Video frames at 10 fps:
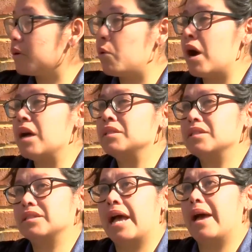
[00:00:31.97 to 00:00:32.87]
Why is
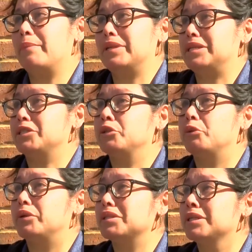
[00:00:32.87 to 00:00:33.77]
this happening to
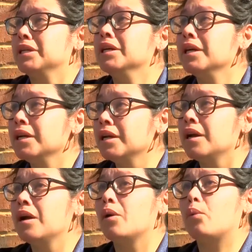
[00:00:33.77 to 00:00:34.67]
us?
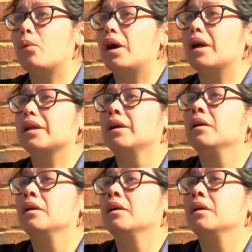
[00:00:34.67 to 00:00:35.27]
Mm-hmm. Why?